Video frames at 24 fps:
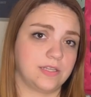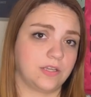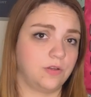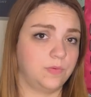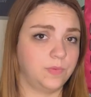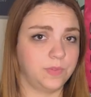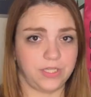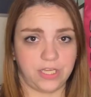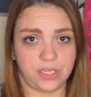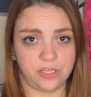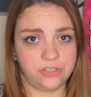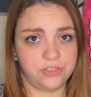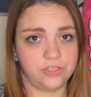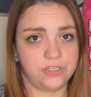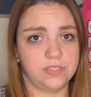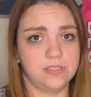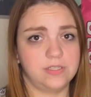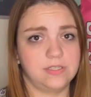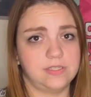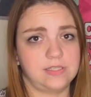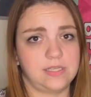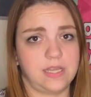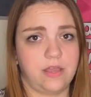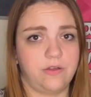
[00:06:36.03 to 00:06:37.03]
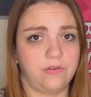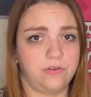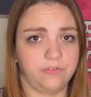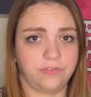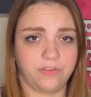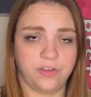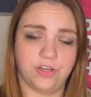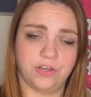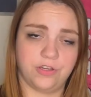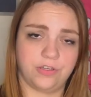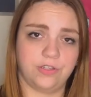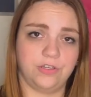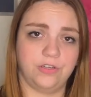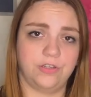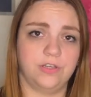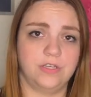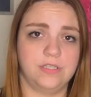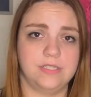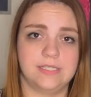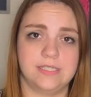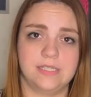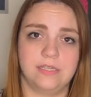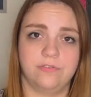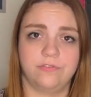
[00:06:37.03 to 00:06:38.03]
accommodations out of character
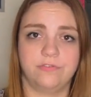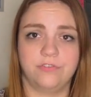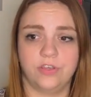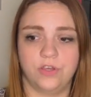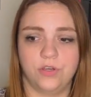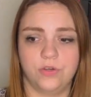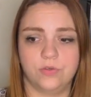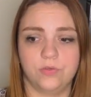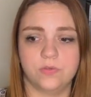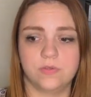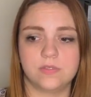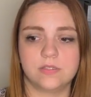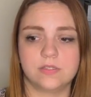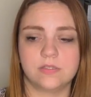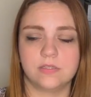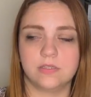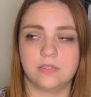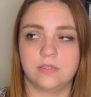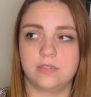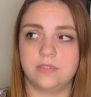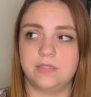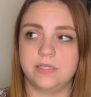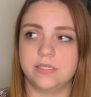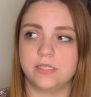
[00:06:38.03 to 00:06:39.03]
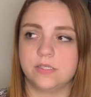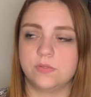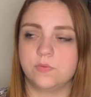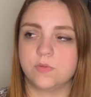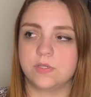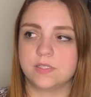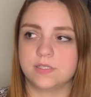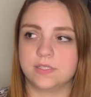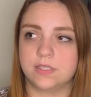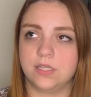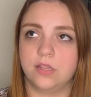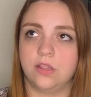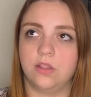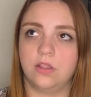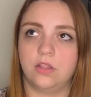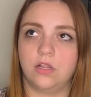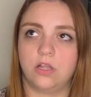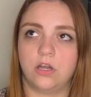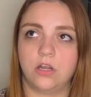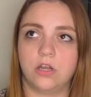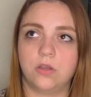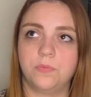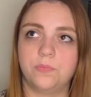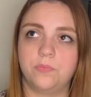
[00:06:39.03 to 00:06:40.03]
and stuff goes, this was the
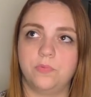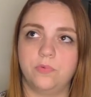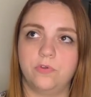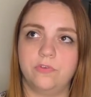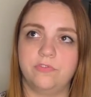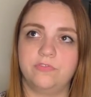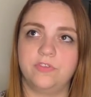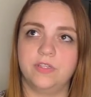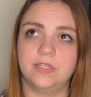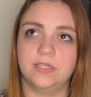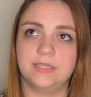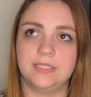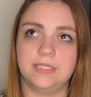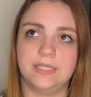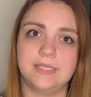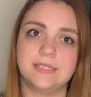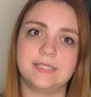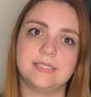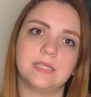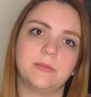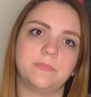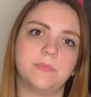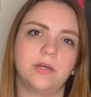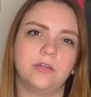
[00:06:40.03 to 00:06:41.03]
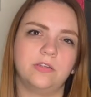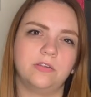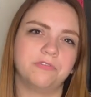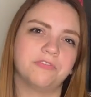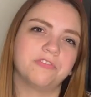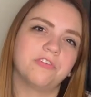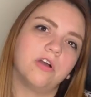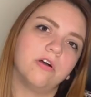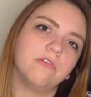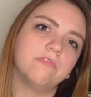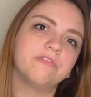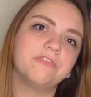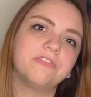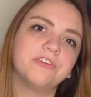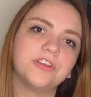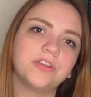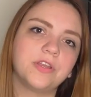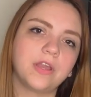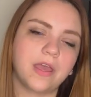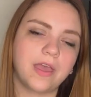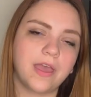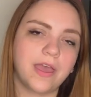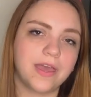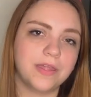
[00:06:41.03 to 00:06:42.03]
LARP with the least amount of comfort
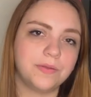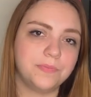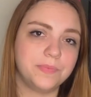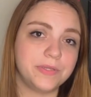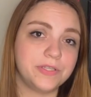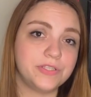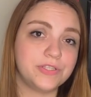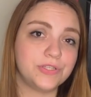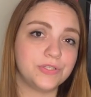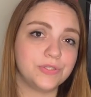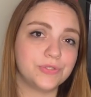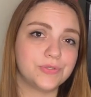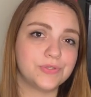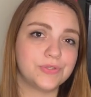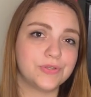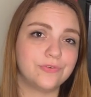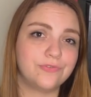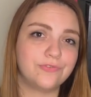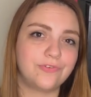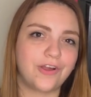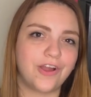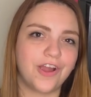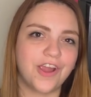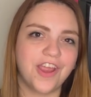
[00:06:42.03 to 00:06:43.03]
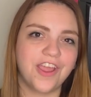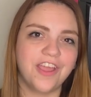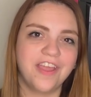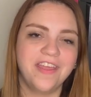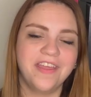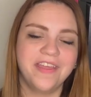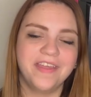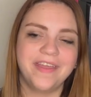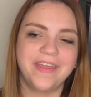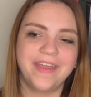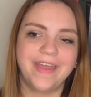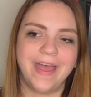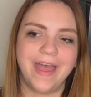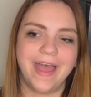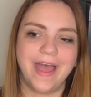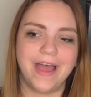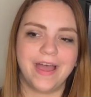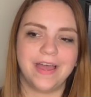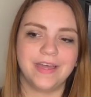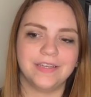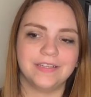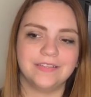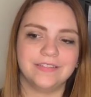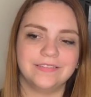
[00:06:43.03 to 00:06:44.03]
I had been to so far.
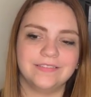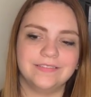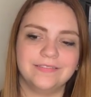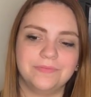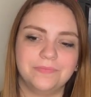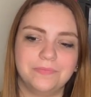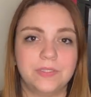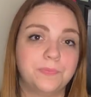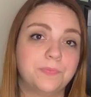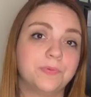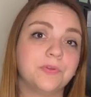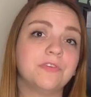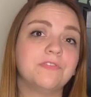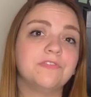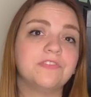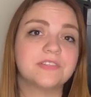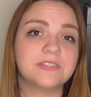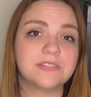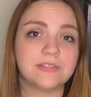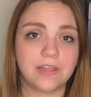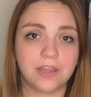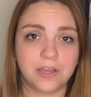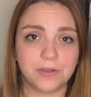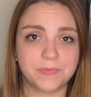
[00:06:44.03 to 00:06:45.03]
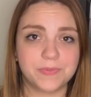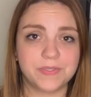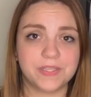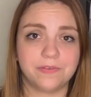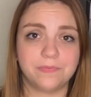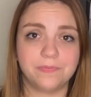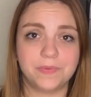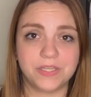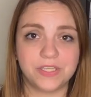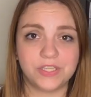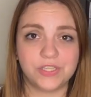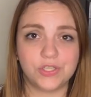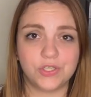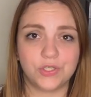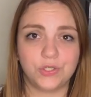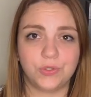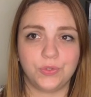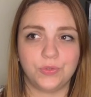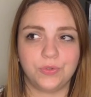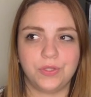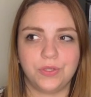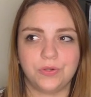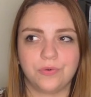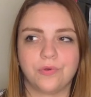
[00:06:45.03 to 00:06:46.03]
And the previous LARPs I've been
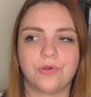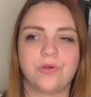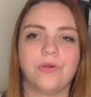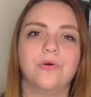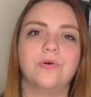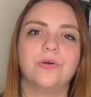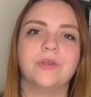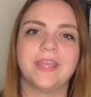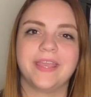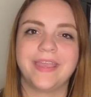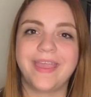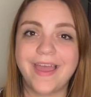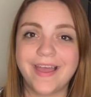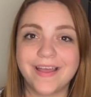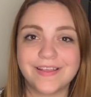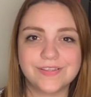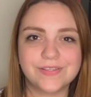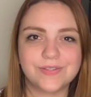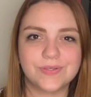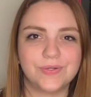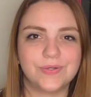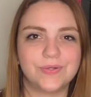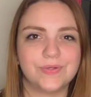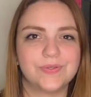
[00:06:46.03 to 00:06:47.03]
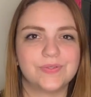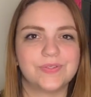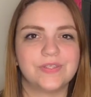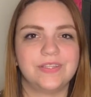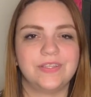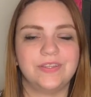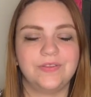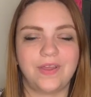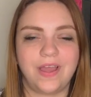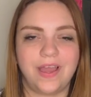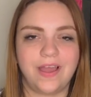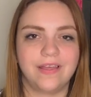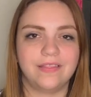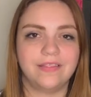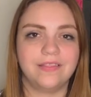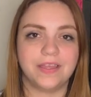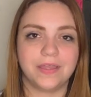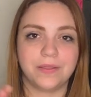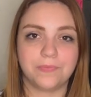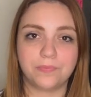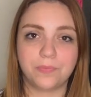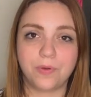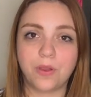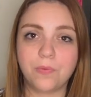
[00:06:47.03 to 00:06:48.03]
to, they were all in castles and you had
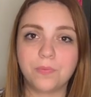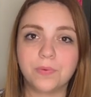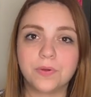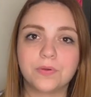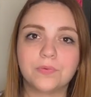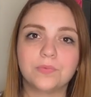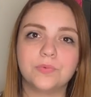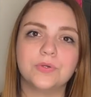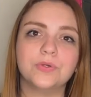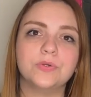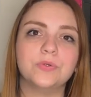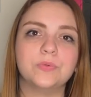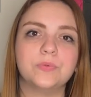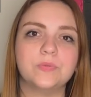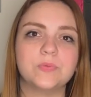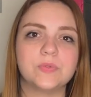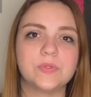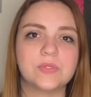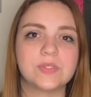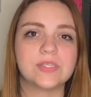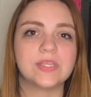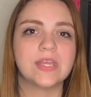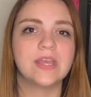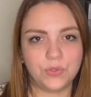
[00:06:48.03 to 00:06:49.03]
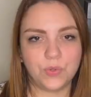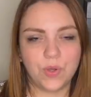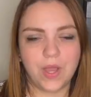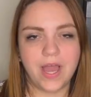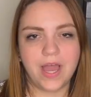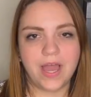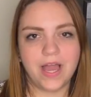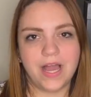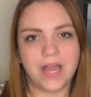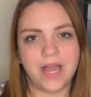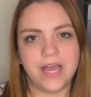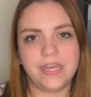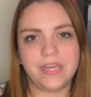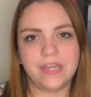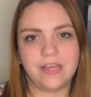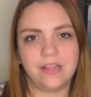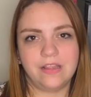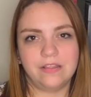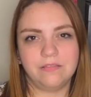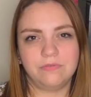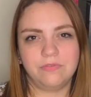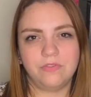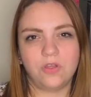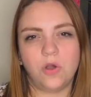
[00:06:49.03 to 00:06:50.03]
like proper rooms. You had
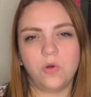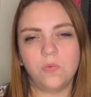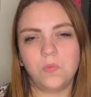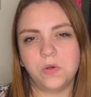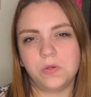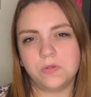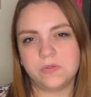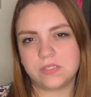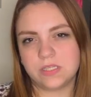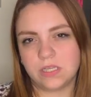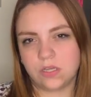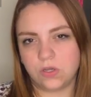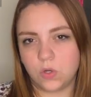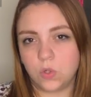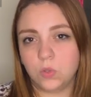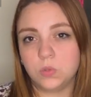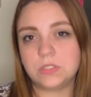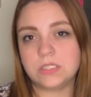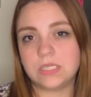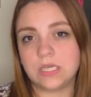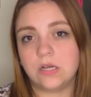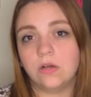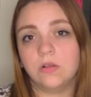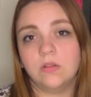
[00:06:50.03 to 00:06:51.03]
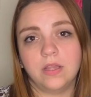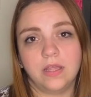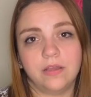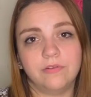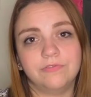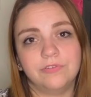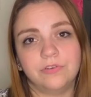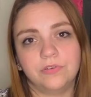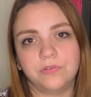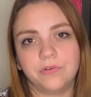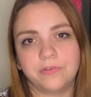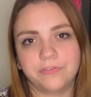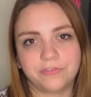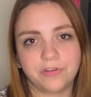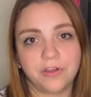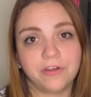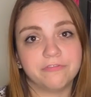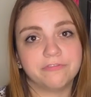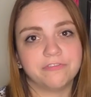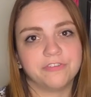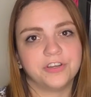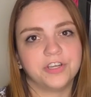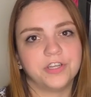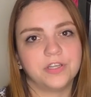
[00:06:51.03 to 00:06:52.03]
almost a hotel level of
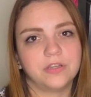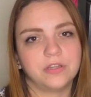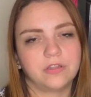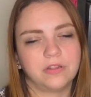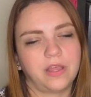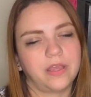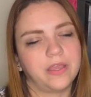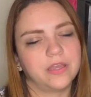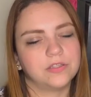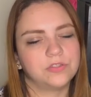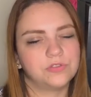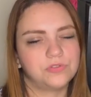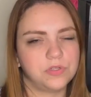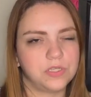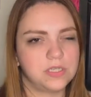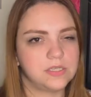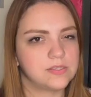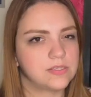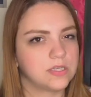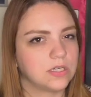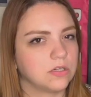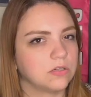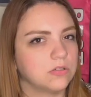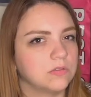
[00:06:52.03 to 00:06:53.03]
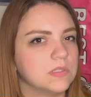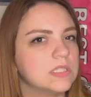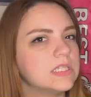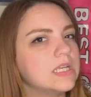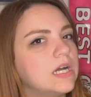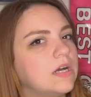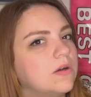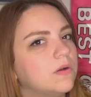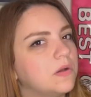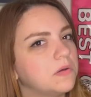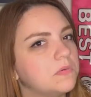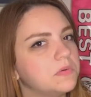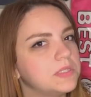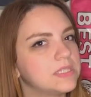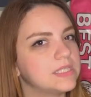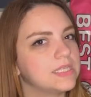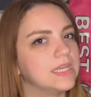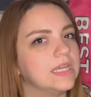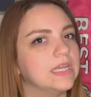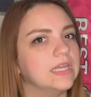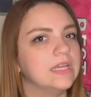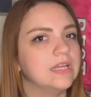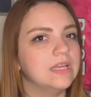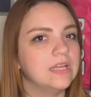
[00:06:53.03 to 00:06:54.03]
comfort, like a 3-star hotel, I would
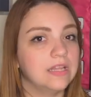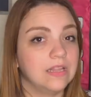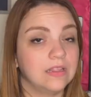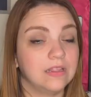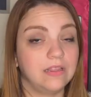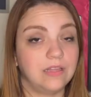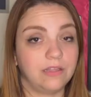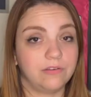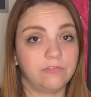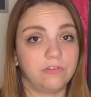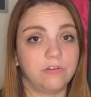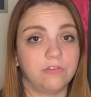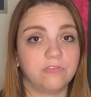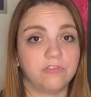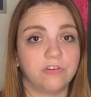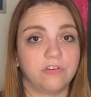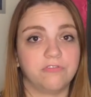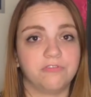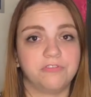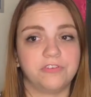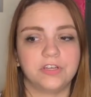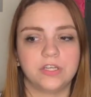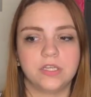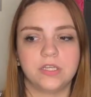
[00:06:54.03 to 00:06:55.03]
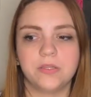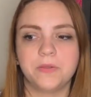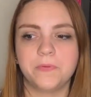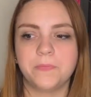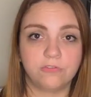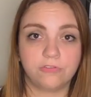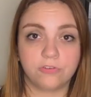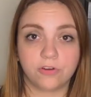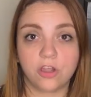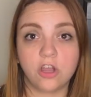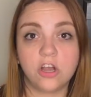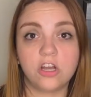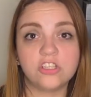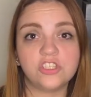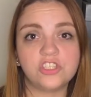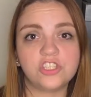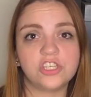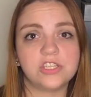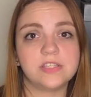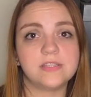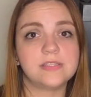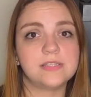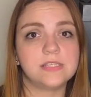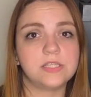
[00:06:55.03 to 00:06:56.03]
say, level of comfort. For
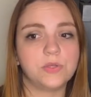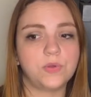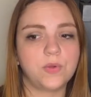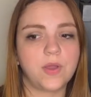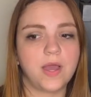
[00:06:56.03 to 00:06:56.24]
Conscience, you